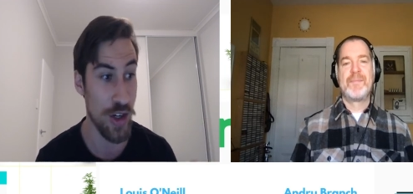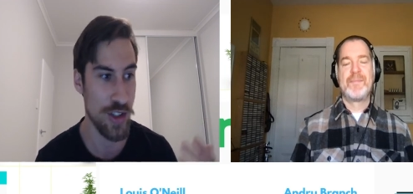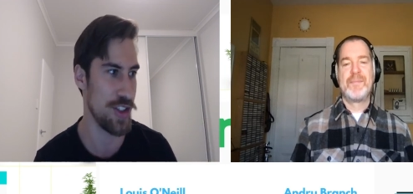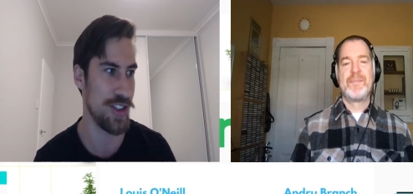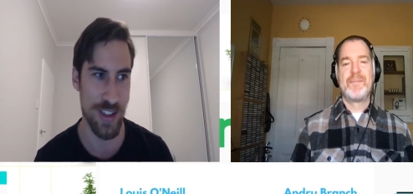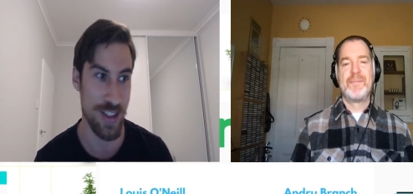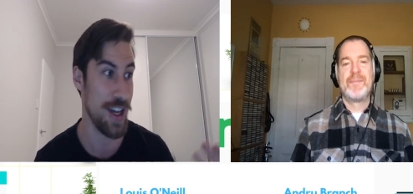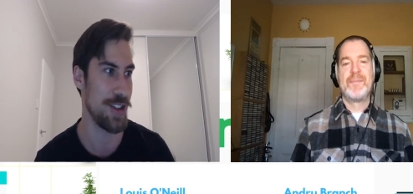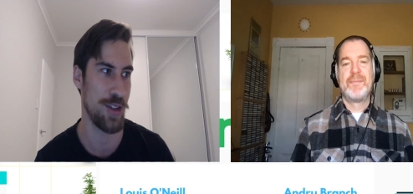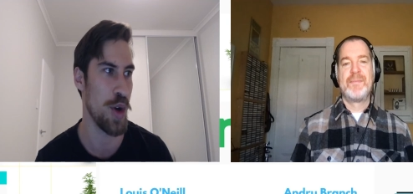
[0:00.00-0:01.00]
Speaker 1: And not just
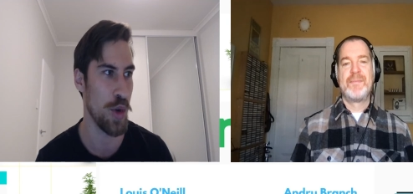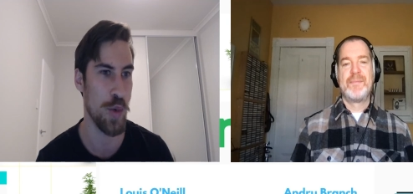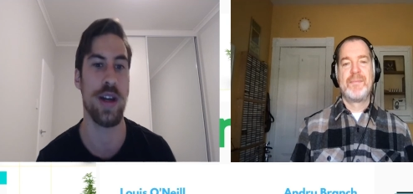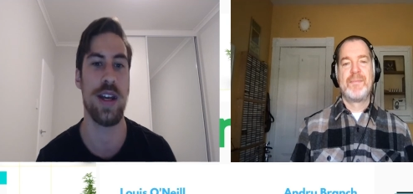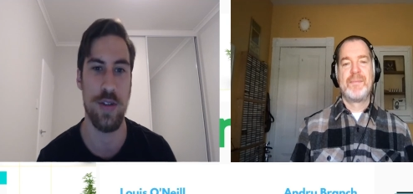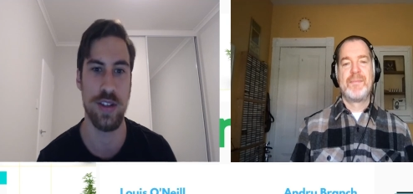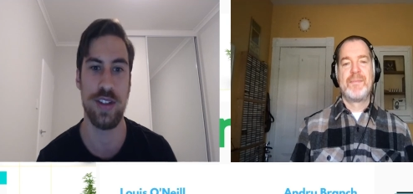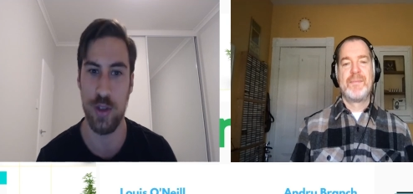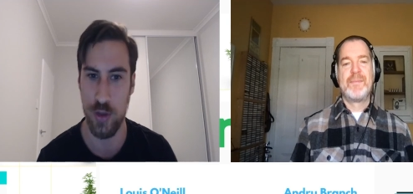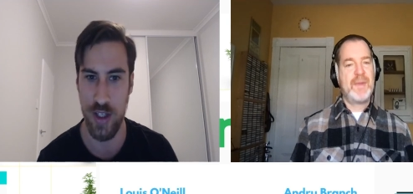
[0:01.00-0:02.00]
to say smoke weed
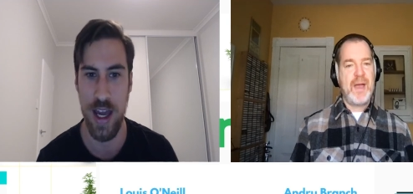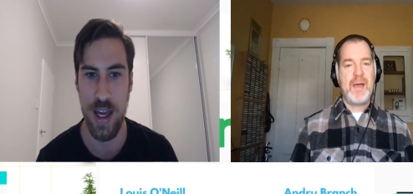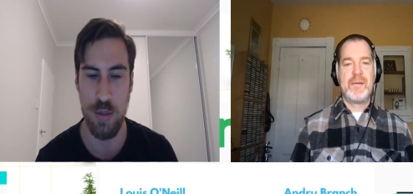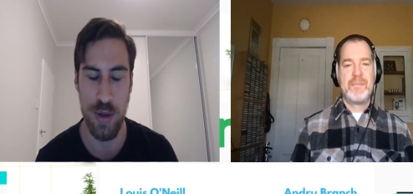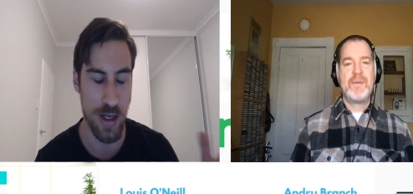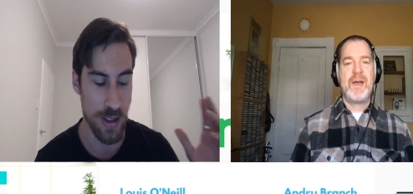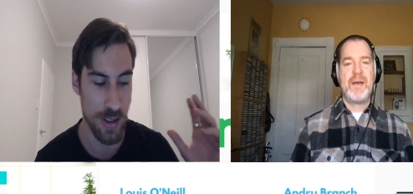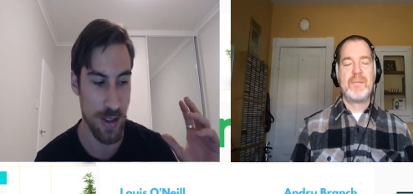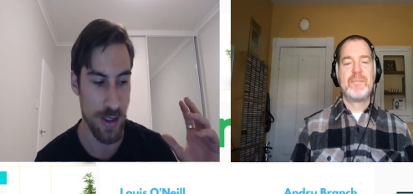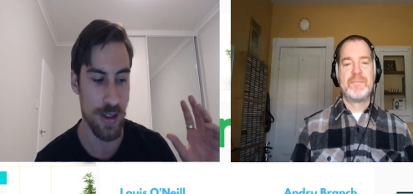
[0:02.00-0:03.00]
every single day, yeah.
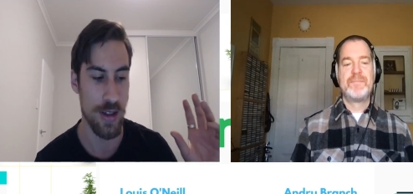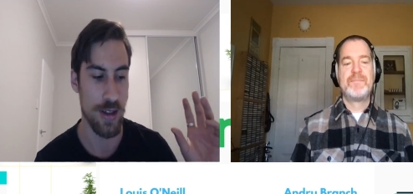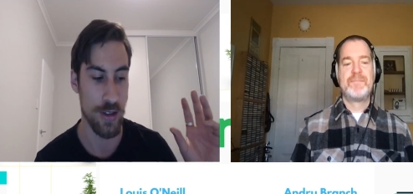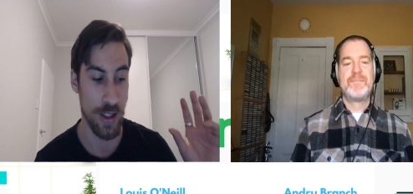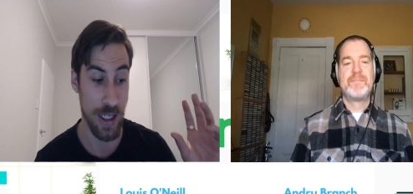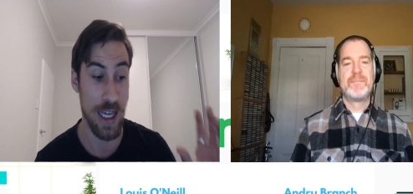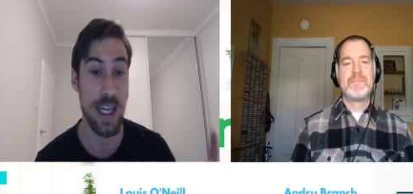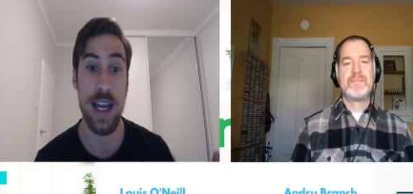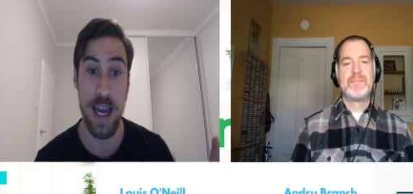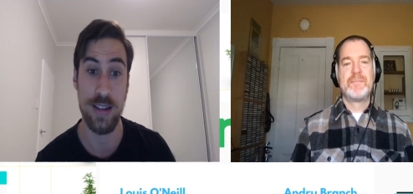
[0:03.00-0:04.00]
but yeah.
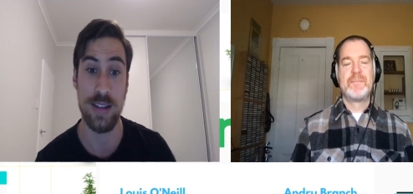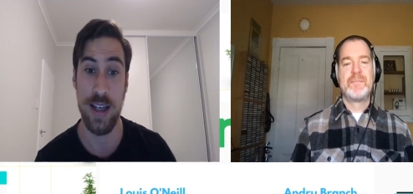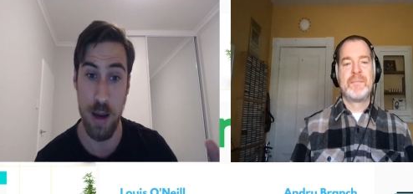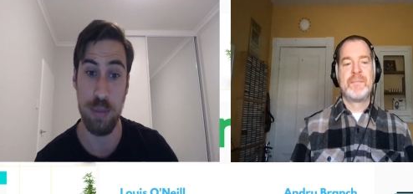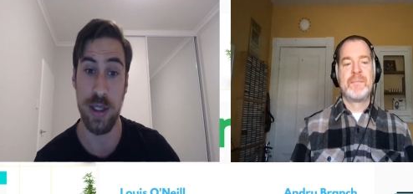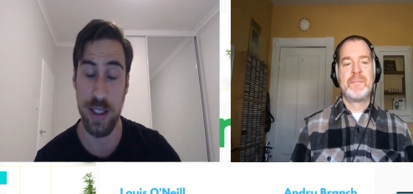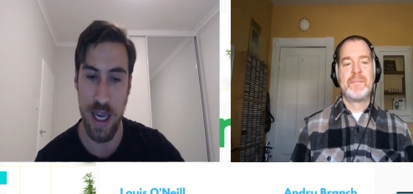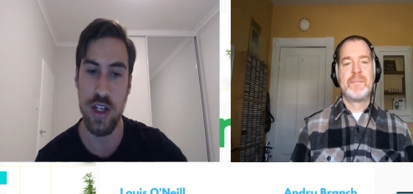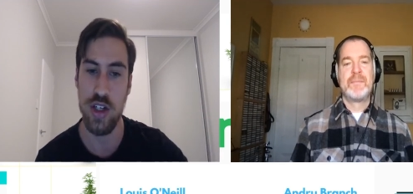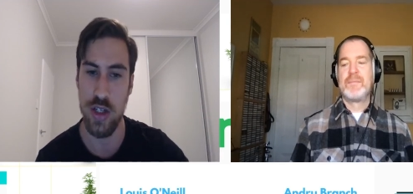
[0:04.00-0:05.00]
like it has an
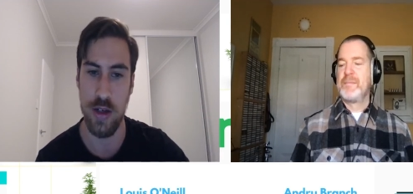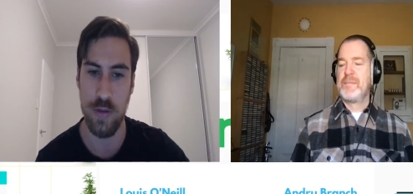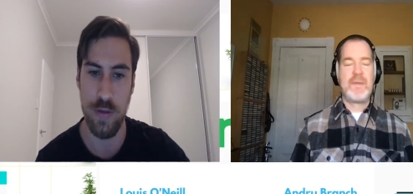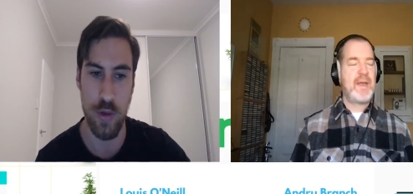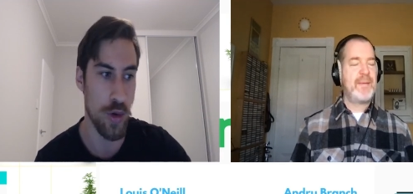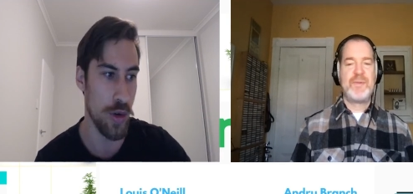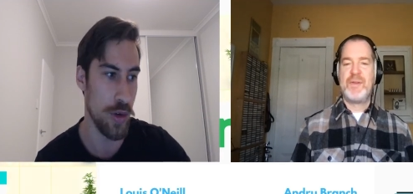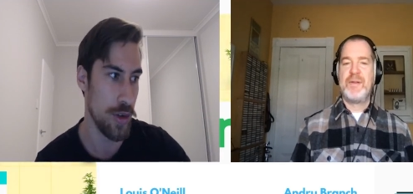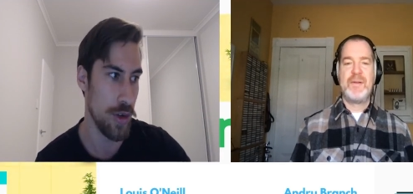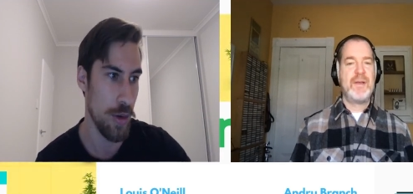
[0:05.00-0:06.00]
application for
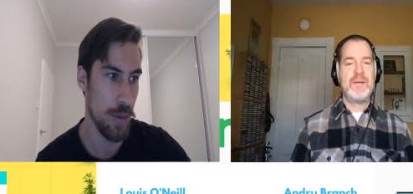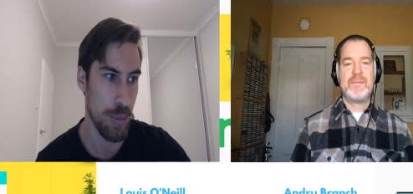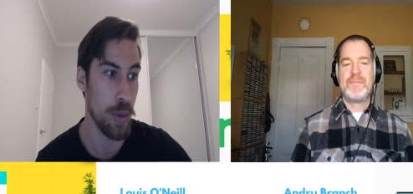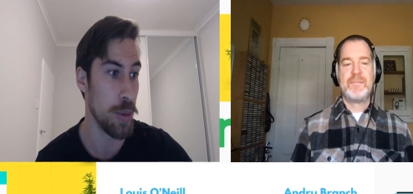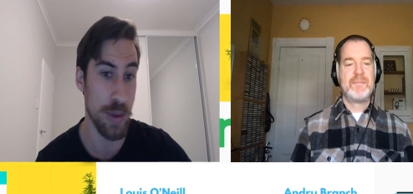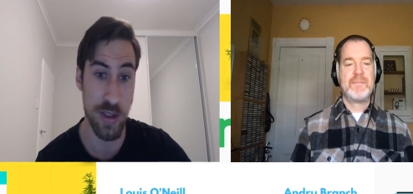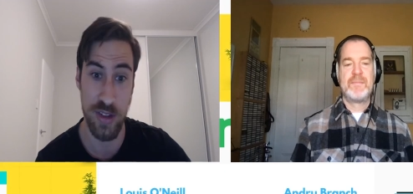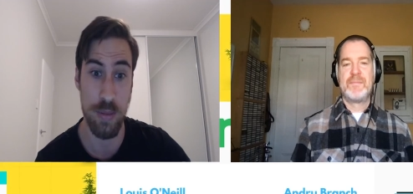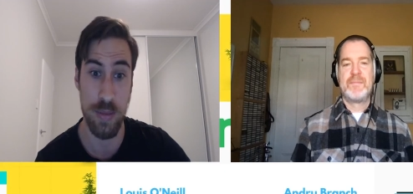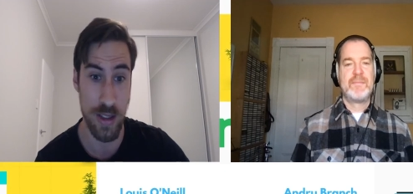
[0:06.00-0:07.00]
Speaker 2: Absolutely.
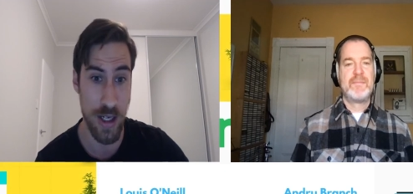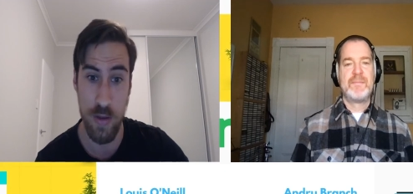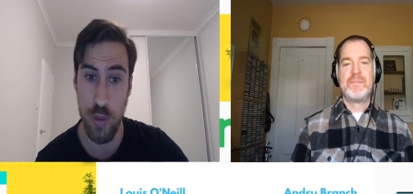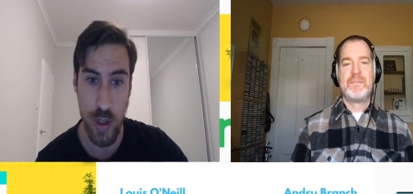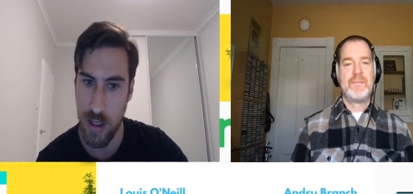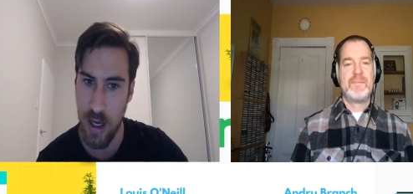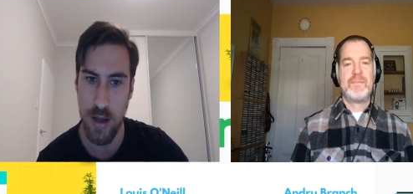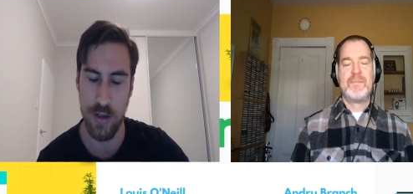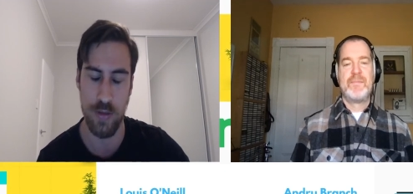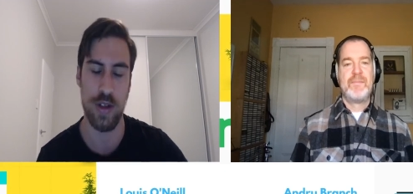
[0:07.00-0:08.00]
Speaker 1: probably something that
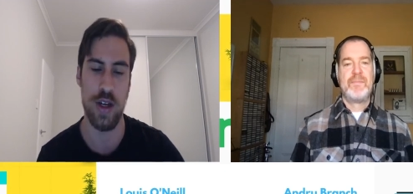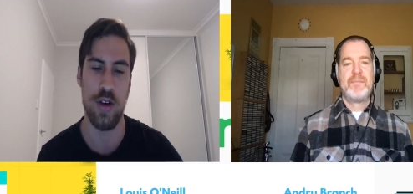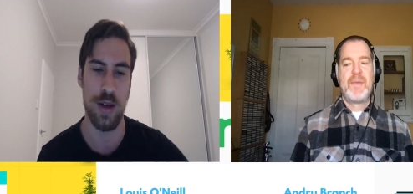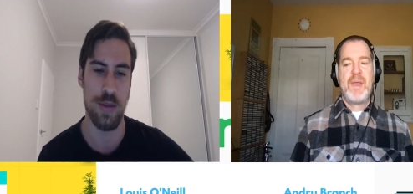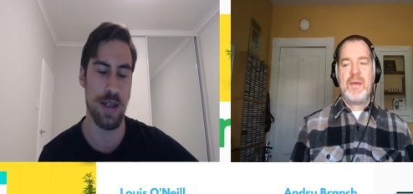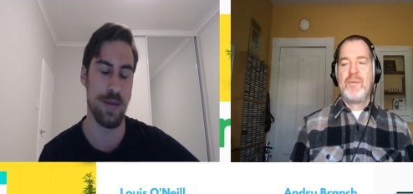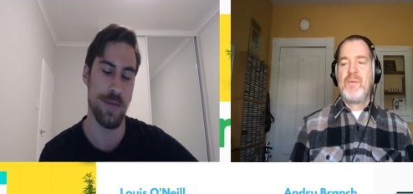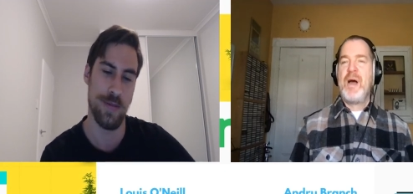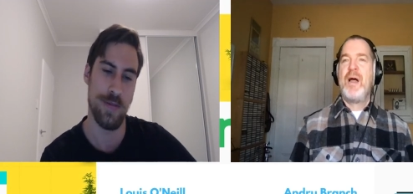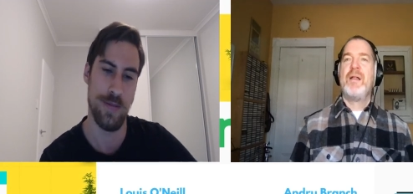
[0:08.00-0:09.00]
everyone does, if you know what I
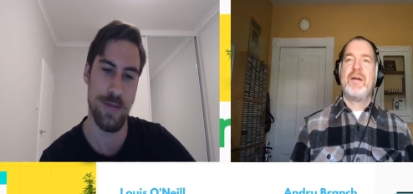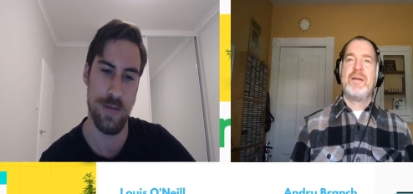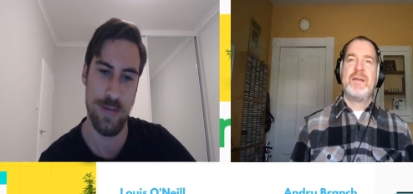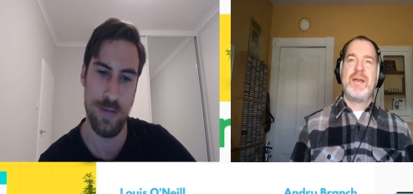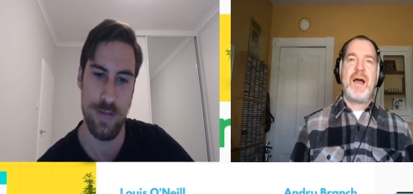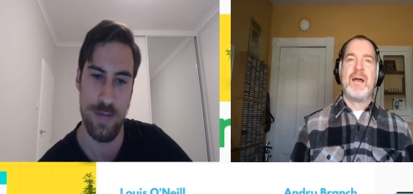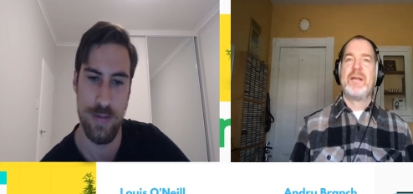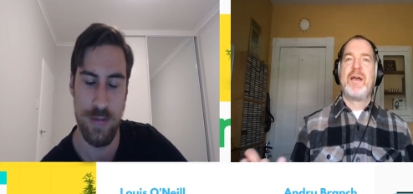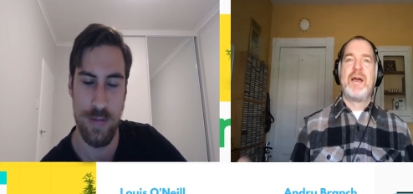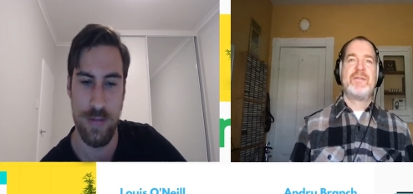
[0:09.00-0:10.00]
mean.
Speaker 2: Well,
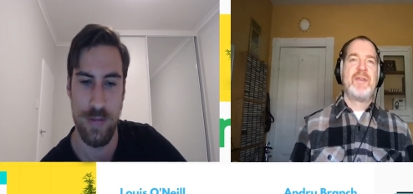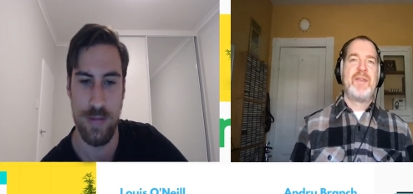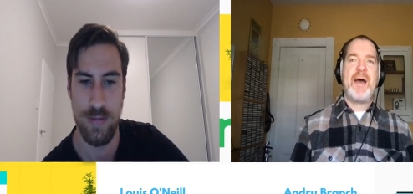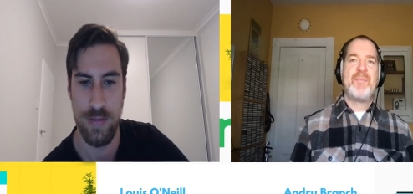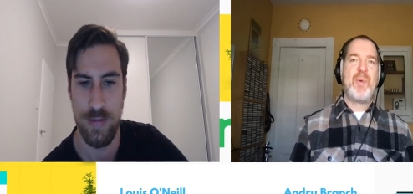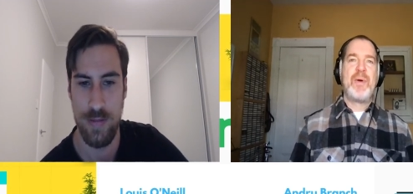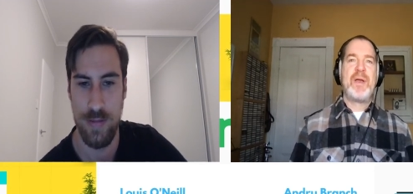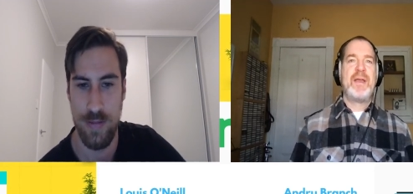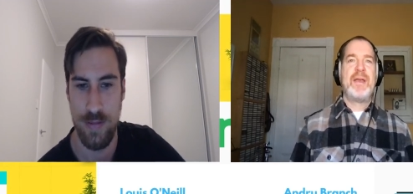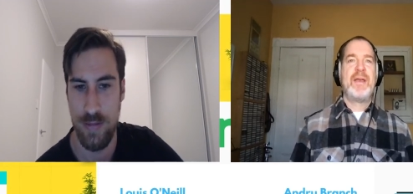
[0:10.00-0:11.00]
yeah, to that
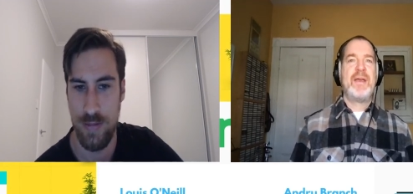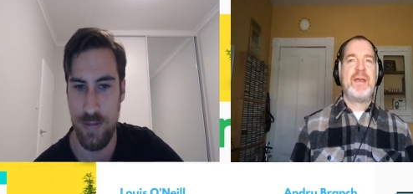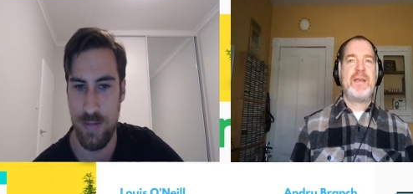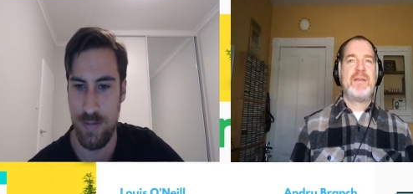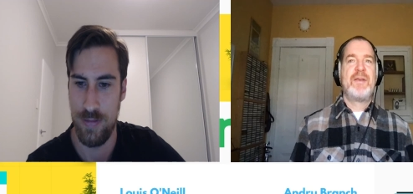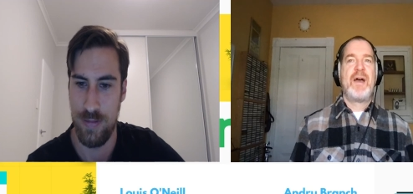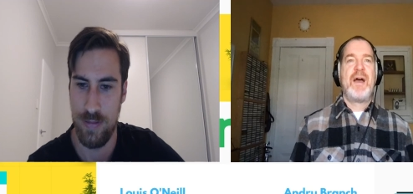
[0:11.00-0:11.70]
point, it, it,